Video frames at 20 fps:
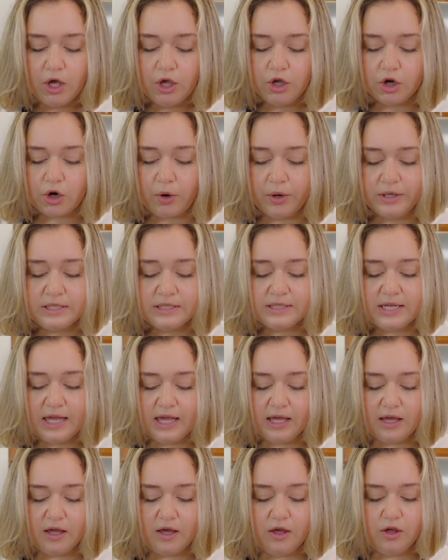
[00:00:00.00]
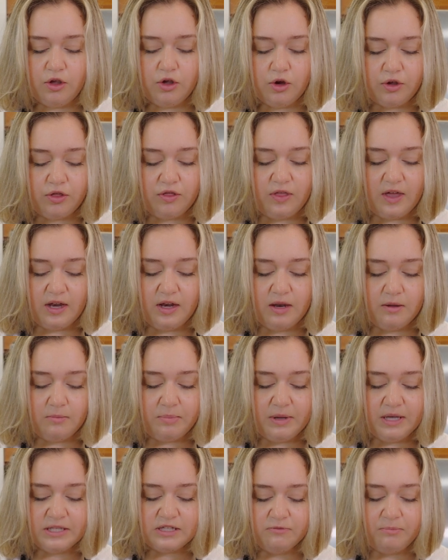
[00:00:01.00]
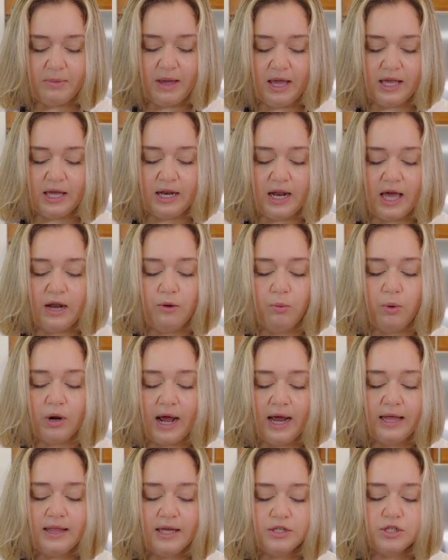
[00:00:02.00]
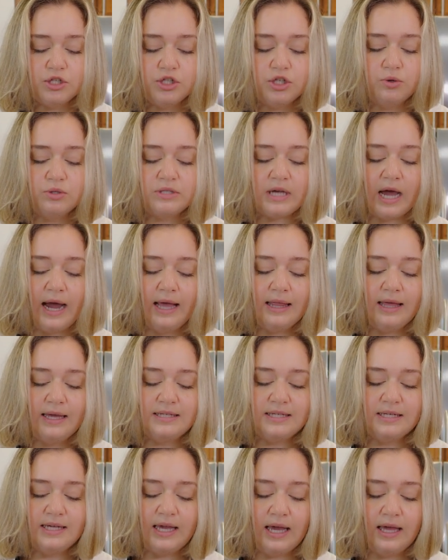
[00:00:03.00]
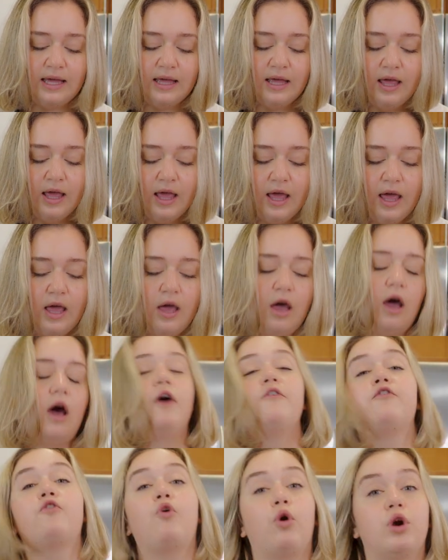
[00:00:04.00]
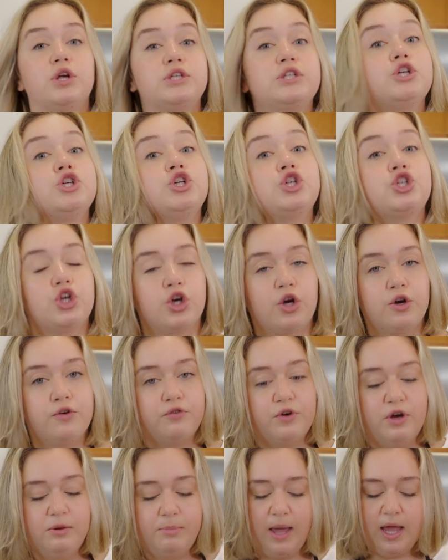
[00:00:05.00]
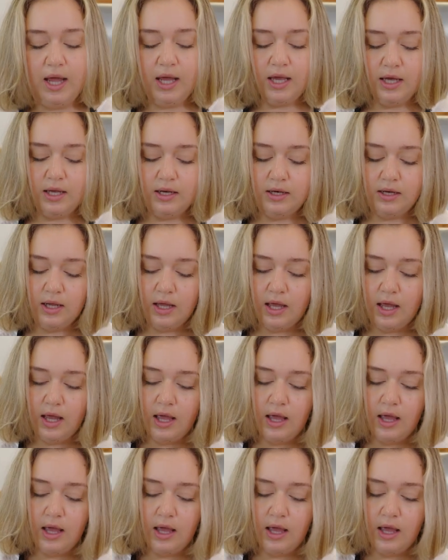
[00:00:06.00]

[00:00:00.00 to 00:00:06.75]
you're going to take your thin piece of bacon, and what I like to do is I like to get, of course, sugar-free bacon,